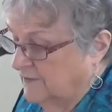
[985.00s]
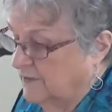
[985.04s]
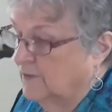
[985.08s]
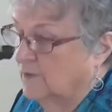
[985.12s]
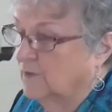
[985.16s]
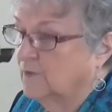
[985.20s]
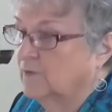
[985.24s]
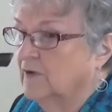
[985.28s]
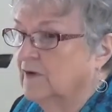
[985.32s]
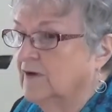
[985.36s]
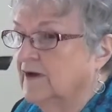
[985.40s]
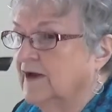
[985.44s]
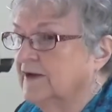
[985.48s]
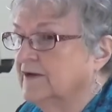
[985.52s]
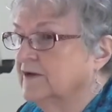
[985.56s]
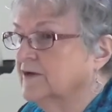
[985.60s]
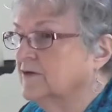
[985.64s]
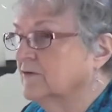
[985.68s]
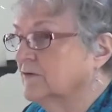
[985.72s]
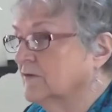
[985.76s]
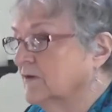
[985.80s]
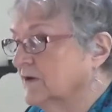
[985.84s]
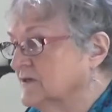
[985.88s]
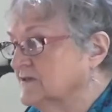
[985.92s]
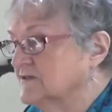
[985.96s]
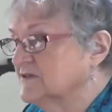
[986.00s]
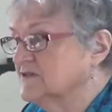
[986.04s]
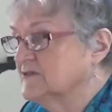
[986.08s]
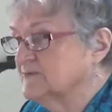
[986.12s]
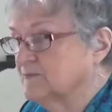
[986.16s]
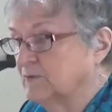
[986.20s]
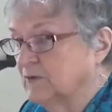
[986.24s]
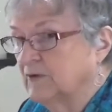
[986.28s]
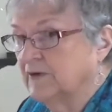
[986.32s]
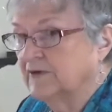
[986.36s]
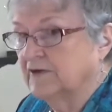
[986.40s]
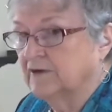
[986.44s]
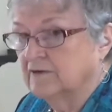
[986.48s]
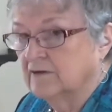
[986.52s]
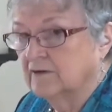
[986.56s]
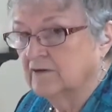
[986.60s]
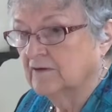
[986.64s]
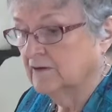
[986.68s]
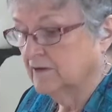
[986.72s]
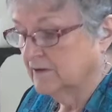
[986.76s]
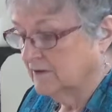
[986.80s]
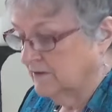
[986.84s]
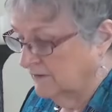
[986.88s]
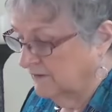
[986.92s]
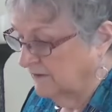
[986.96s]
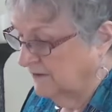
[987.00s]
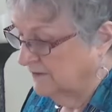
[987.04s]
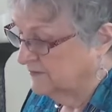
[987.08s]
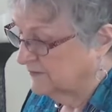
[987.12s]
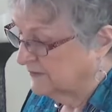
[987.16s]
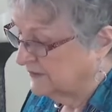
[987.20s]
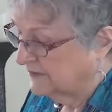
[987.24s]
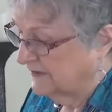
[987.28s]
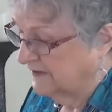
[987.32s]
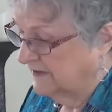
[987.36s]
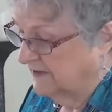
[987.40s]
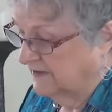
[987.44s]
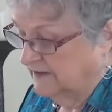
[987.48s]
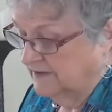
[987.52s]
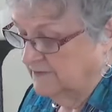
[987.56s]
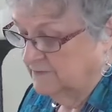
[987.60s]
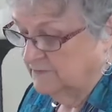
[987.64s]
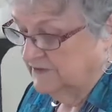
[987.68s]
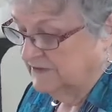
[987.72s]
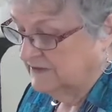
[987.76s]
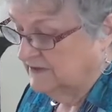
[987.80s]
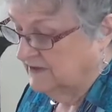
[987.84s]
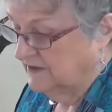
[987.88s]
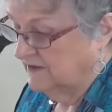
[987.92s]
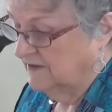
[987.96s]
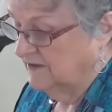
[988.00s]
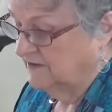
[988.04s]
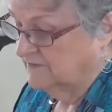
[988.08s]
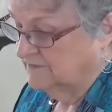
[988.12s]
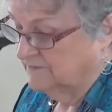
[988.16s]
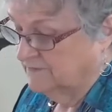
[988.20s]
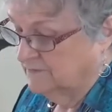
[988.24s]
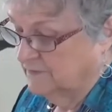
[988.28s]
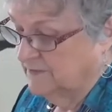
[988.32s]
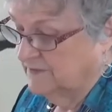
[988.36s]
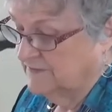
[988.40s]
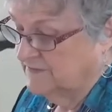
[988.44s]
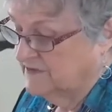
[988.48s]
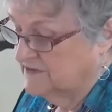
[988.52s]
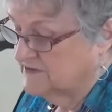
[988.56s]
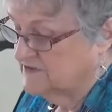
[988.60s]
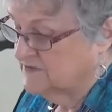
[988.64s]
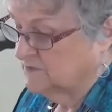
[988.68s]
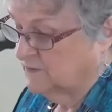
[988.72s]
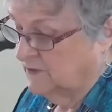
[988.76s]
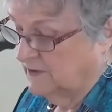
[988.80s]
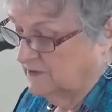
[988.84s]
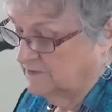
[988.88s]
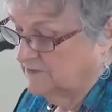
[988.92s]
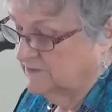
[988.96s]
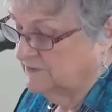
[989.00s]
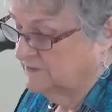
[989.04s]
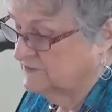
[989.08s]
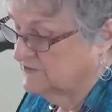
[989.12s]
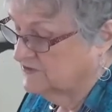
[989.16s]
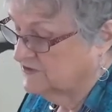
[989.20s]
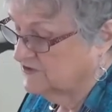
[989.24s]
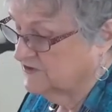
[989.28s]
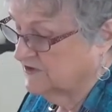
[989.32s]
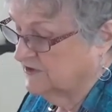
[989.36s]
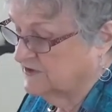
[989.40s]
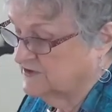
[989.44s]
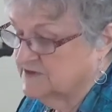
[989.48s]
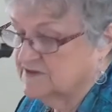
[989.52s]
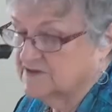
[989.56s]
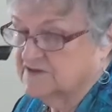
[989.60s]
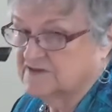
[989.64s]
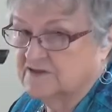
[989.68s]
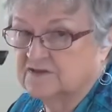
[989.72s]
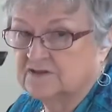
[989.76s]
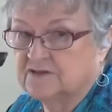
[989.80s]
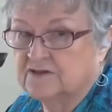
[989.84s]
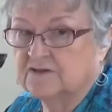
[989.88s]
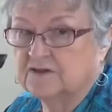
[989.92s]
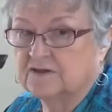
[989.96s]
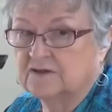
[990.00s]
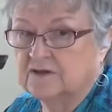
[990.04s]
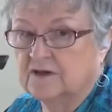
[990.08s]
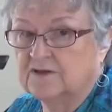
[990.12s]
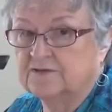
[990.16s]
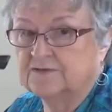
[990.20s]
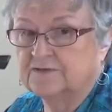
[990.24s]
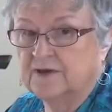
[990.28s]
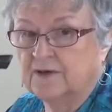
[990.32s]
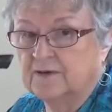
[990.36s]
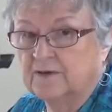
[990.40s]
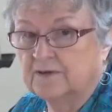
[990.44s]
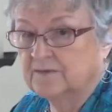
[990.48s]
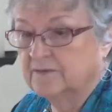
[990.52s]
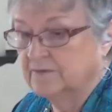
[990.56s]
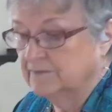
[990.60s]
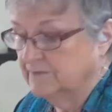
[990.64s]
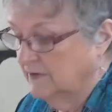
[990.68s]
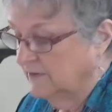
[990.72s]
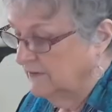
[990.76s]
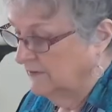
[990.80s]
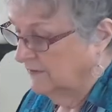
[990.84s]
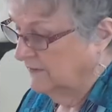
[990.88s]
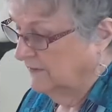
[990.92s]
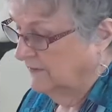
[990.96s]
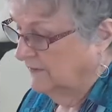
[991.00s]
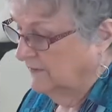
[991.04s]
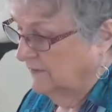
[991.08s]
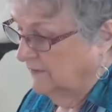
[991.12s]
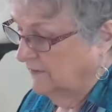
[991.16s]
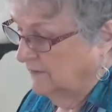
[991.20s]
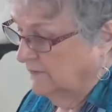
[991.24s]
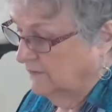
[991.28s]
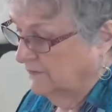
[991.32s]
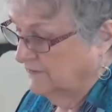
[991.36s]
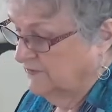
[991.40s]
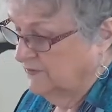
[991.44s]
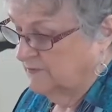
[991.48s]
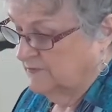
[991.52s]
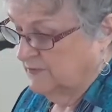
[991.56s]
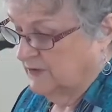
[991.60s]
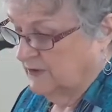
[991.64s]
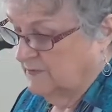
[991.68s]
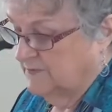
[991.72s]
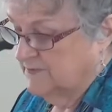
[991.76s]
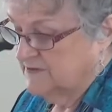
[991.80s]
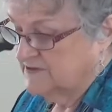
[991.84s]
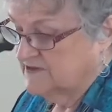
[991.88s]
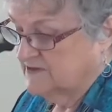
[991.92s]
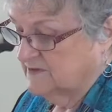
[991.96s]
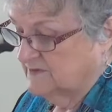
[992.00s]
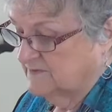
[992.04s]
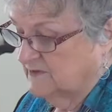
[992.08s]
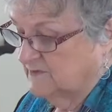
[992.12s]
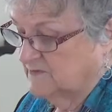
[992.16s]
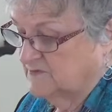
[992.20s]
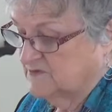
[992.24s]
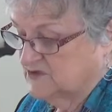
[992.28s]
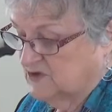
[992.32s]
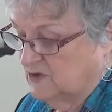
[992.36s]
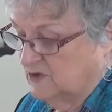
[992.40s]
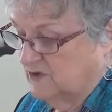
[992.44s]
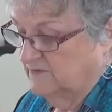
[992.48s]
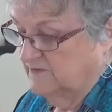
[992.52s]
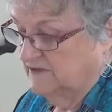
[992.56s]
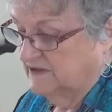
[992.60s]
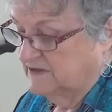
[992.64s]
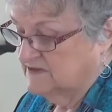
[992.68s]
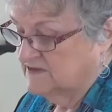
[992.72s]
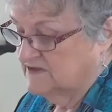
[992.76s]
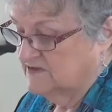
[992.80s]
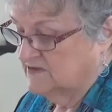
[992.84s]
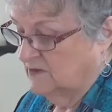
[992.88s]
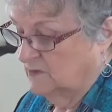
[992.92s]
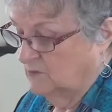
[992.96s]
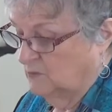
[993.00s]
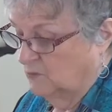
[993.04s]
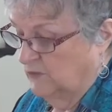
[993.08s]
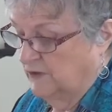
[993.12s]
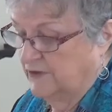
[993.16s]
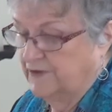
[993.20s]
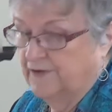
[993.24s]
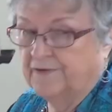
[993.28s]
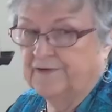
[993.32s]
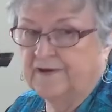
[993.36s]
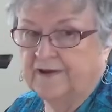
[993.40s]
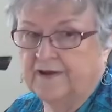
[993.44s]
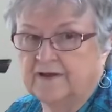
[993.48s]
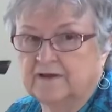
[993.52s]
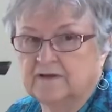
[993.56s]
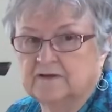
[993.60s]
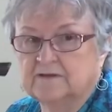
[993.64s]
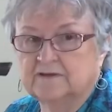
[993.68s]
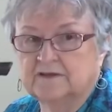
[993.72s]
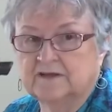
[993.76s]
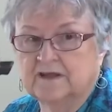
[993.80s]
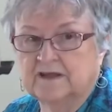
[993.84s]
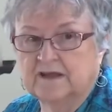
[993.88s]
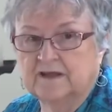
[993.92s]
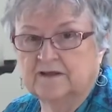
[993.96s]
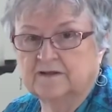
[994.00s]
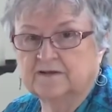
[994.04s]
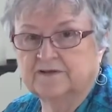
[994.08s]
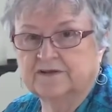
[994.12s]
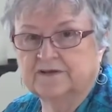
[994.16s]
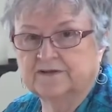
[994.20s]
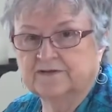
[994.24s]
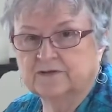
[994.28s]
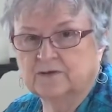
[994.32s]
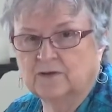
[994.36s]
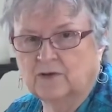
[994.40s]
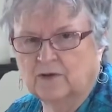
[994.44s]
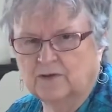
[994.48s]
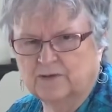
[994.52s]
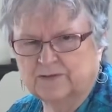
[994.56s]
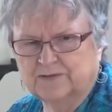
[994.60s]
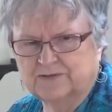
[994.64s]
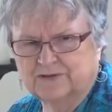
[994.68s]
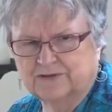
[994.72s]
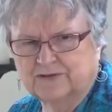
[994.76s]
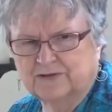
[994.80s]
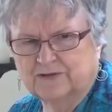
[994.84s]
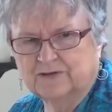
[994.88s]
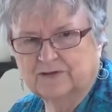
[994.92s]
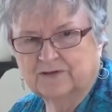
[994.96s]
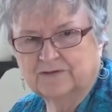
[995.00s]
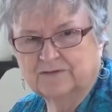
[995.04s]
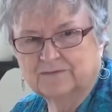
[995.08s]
we're at a crisis point in our economy and we can't afford these wild goose chases into the unknown with the purpose of observing some weird alien culture.